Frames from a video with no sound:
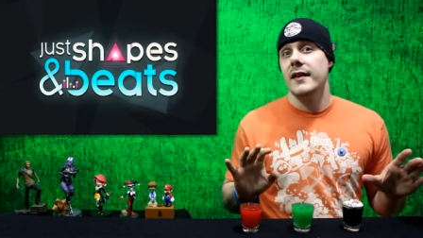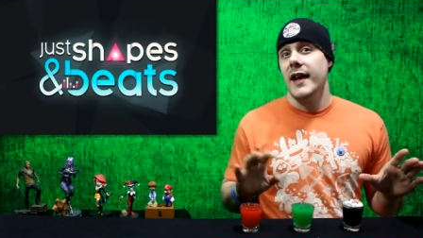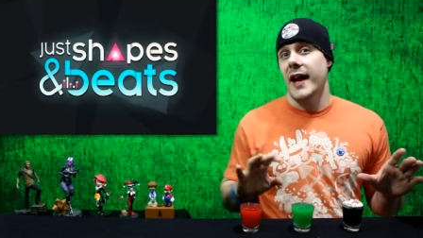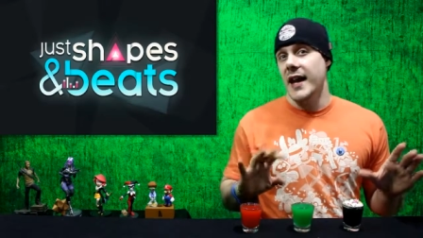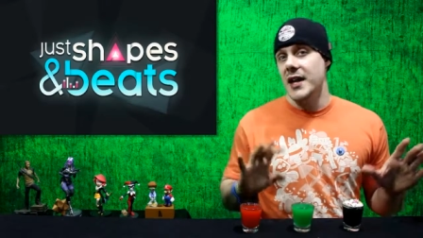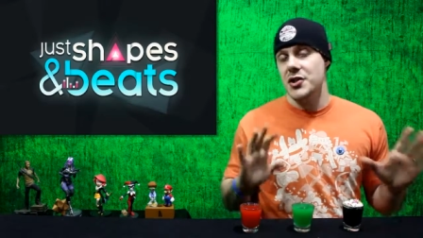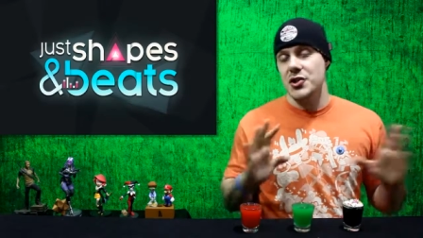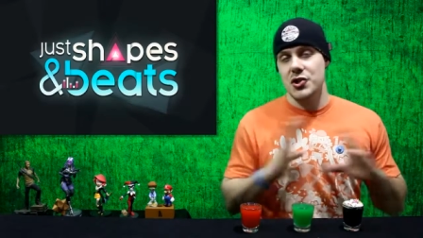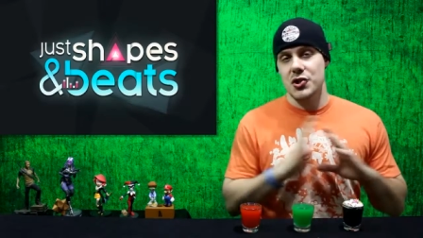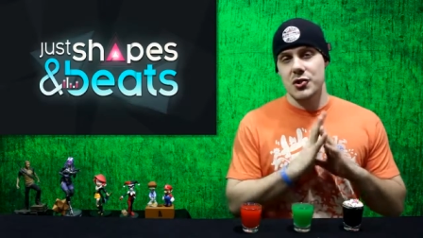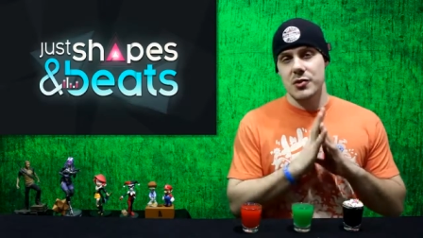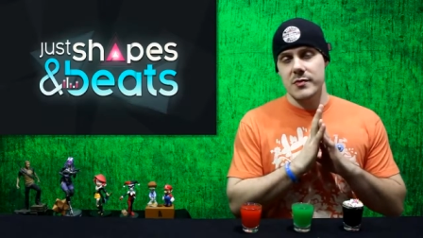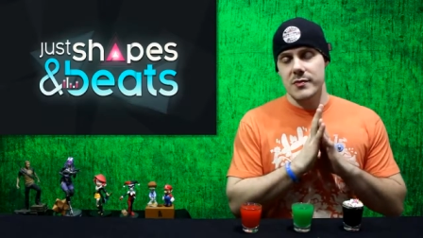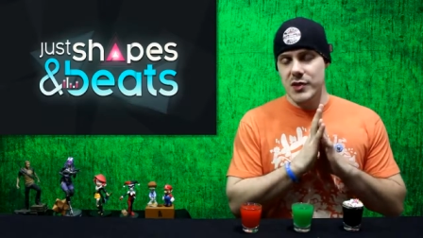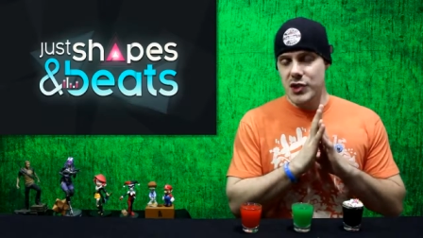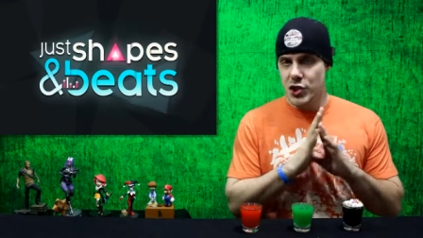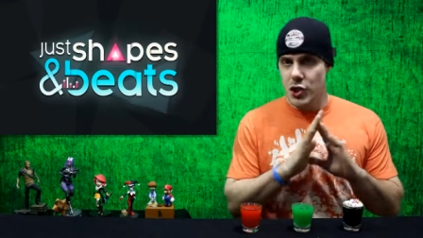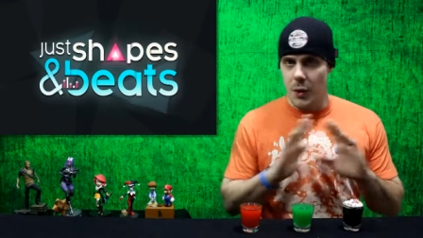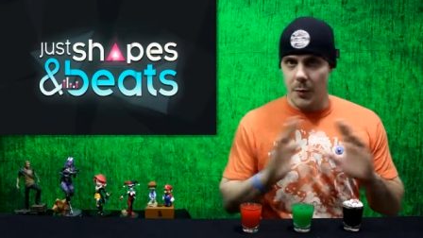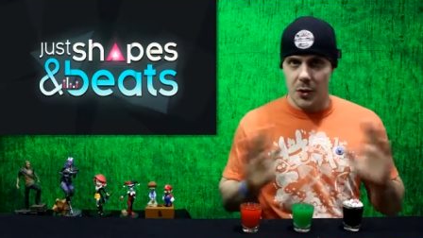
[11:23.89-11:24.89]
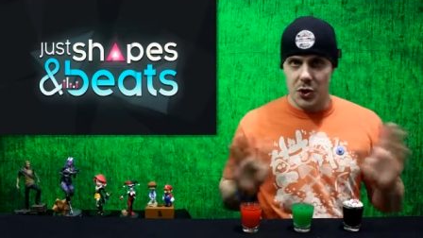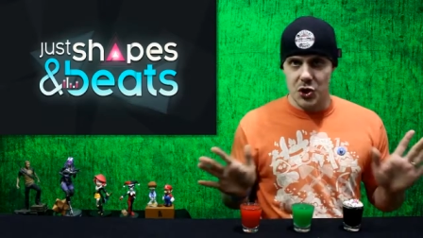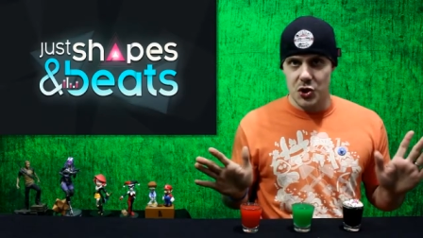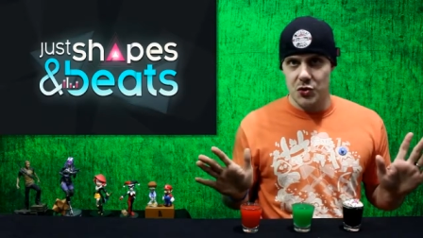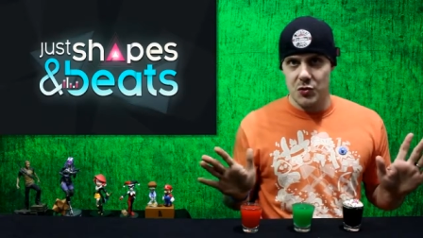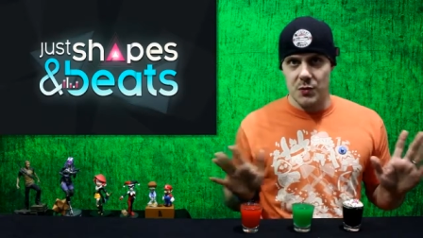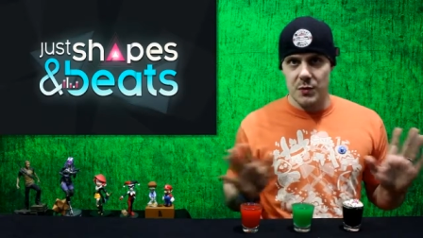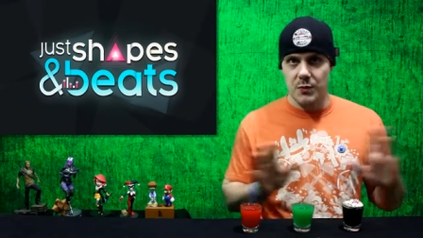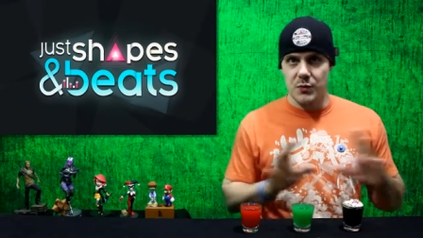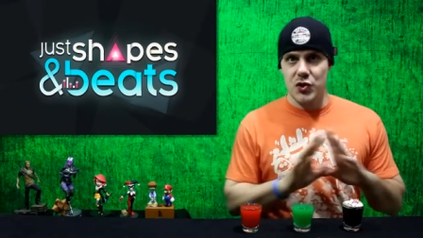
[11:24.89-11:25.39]
It's just so much
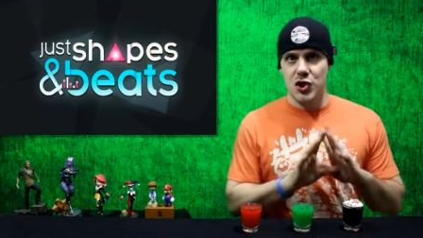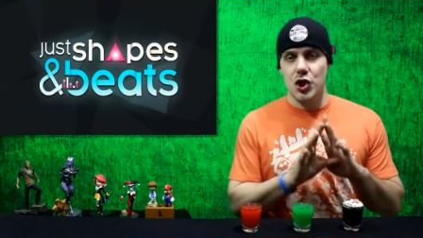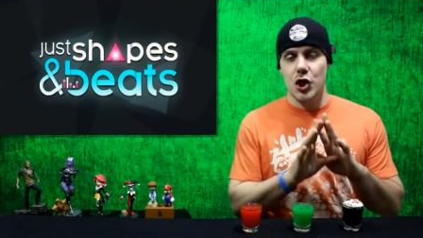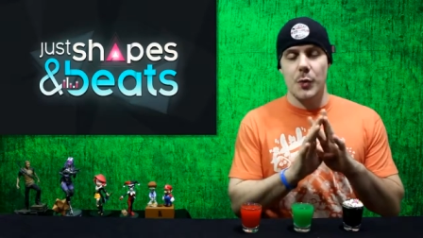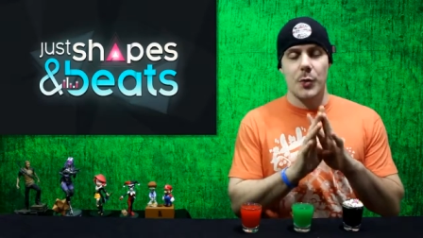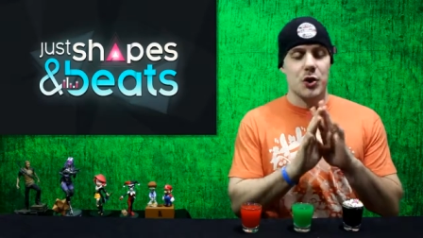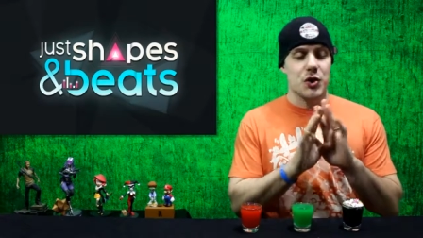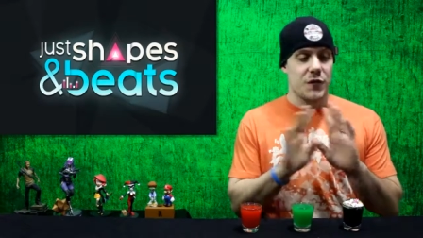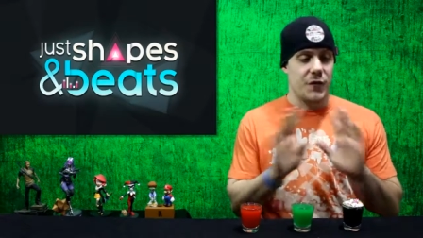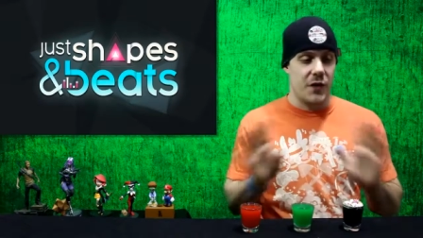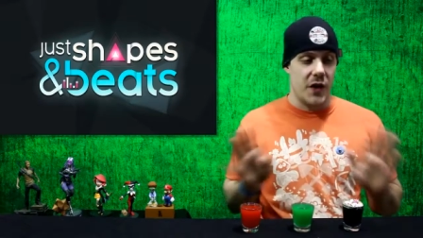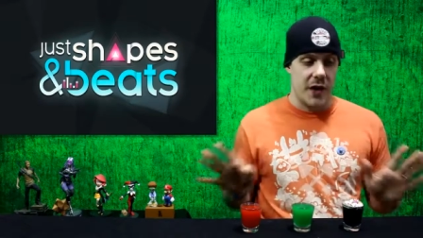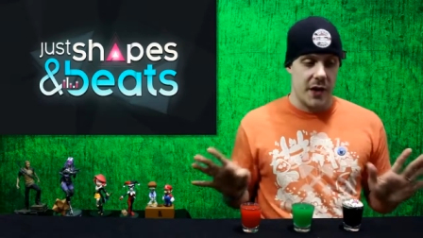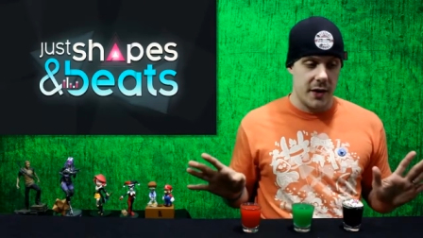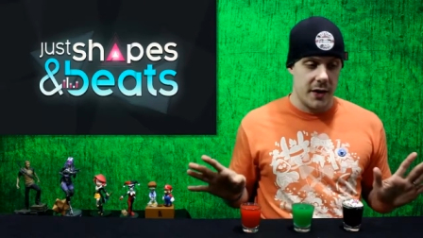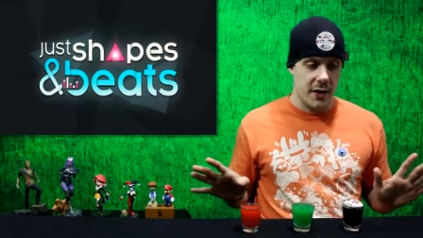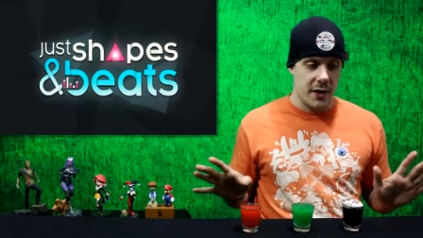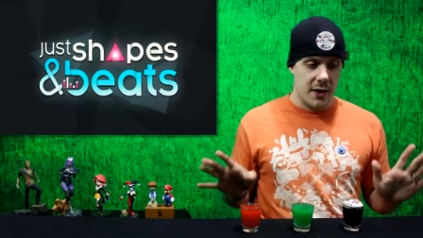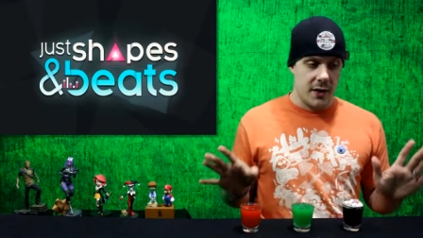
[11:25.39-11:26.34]
fun.